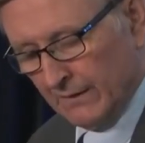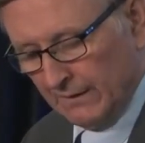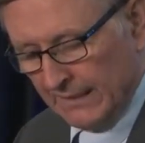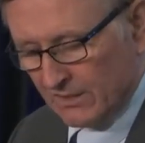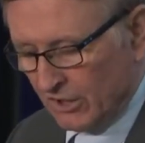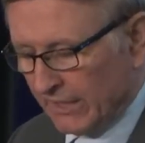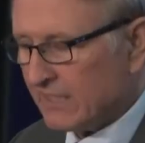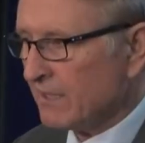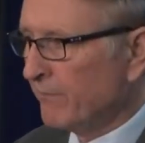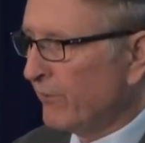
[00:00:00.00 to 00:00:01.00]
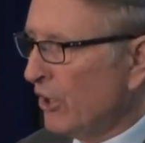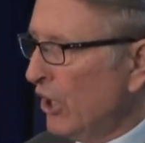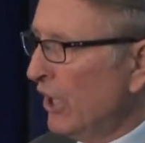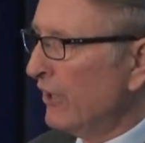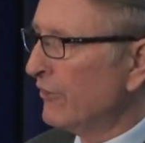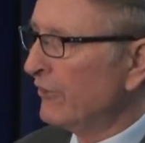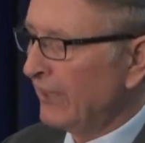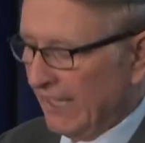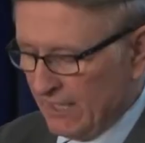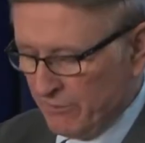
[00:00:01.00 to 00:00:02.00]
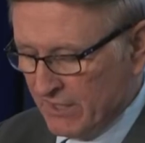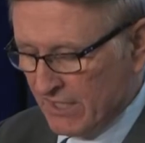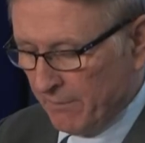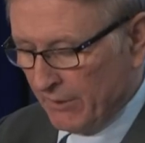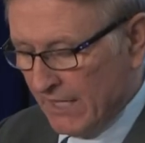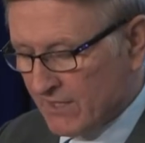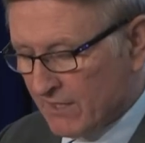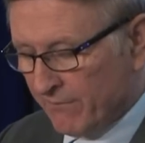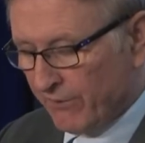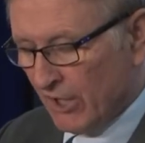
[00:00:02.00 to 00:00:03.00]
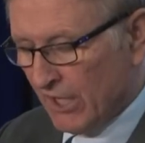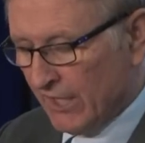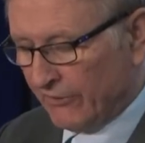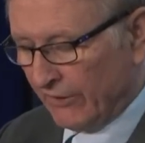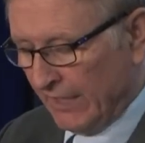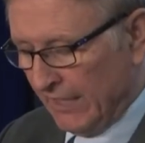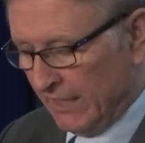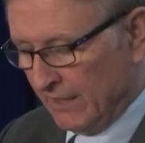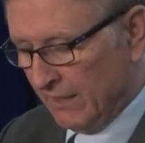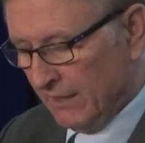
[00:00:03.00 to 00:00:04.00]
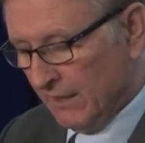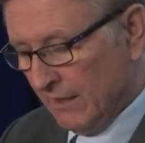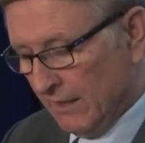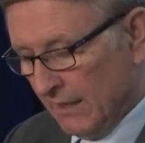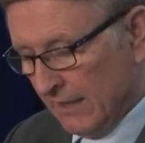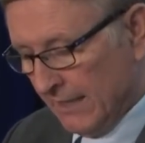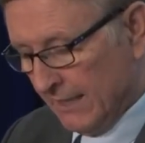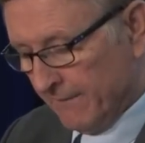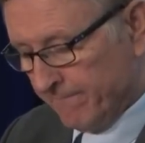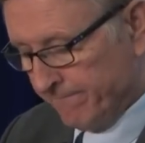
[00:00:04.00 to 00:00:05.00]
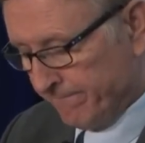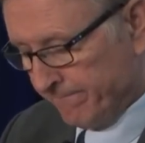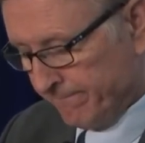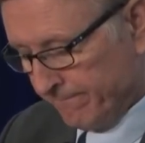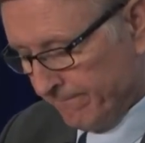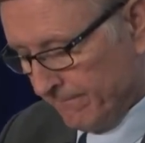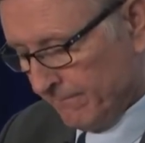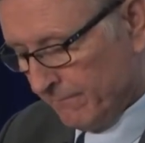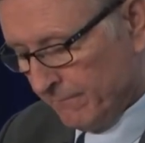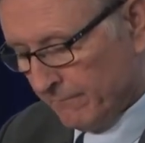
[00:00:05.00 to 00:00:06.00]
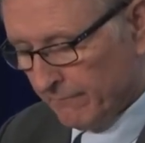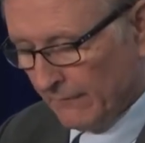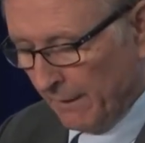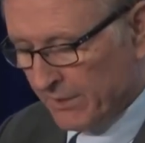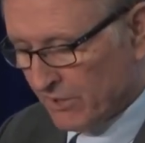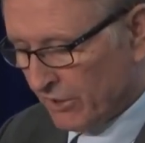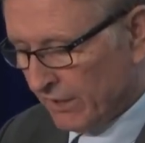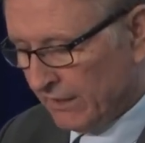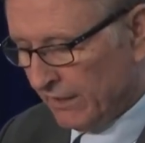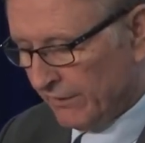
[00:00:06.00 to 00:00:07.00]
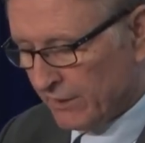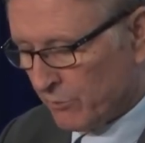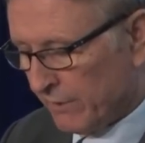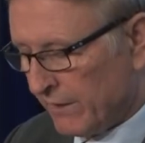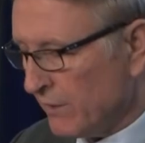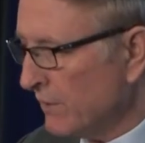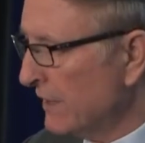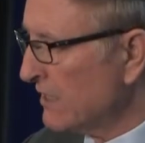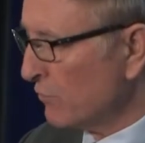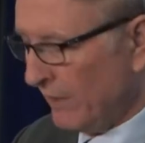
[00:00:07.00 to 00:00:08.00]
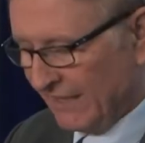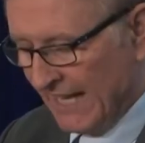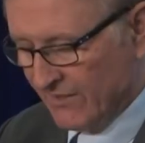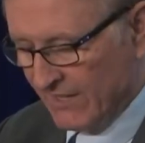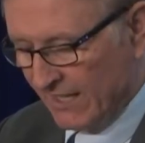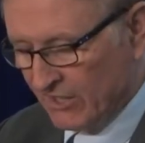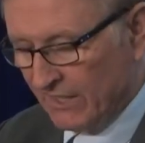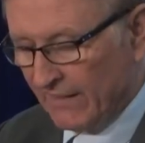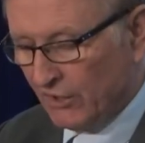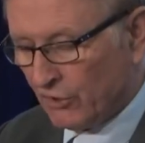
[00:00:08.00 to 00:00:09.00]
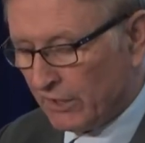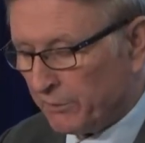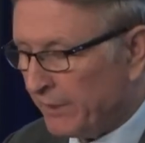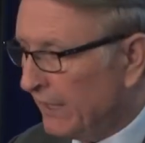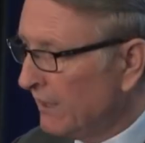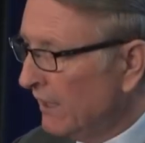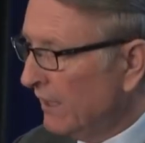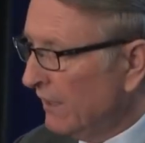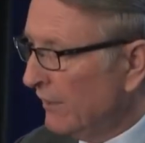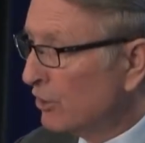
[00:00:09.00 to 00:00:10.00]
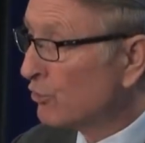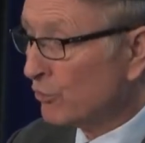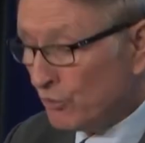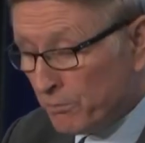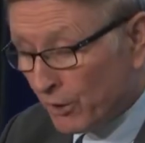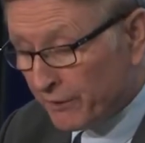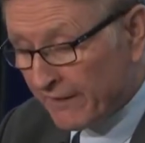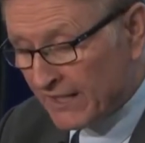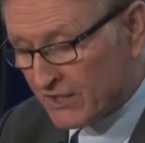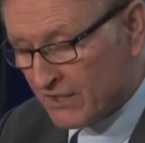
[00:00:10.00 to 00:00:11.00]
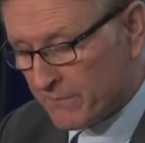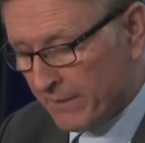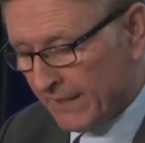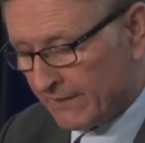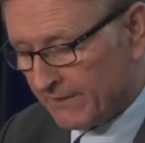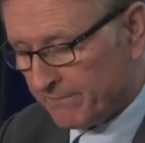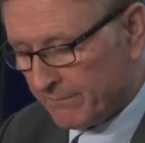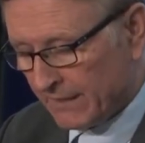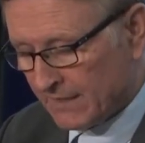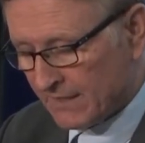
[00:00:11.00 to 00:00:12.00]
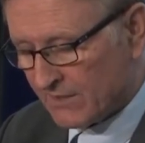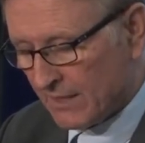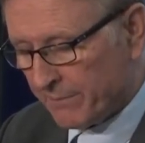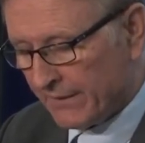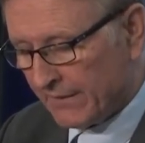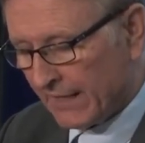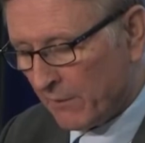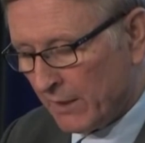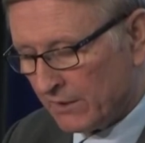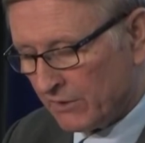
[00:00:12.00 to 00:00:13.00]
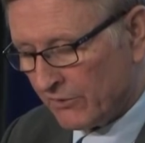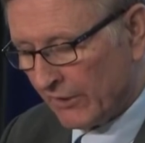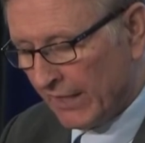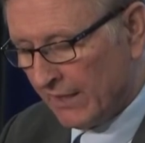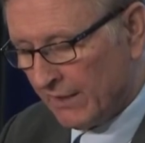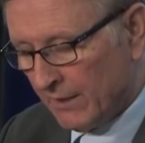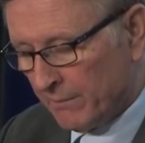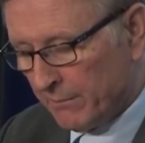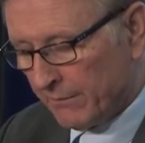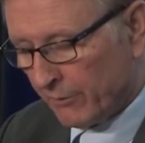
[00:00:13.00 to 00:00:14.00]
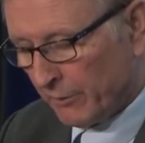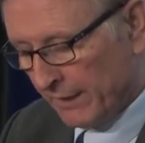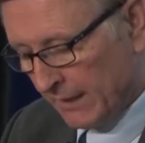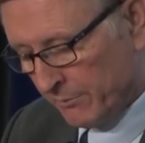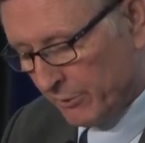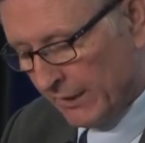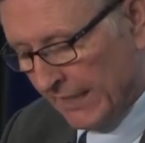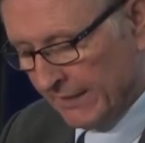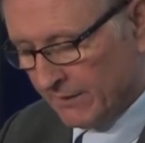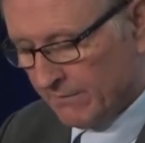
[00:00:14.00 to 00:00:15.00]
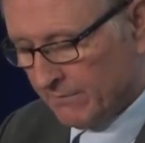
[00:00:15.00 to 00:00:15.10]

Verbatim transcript: let's look at some flaws as we summarize some flaws in. Um, I'm just going to deal this with this one last section, then you can read the true motivations part because there's something that I want to say before we come to an end.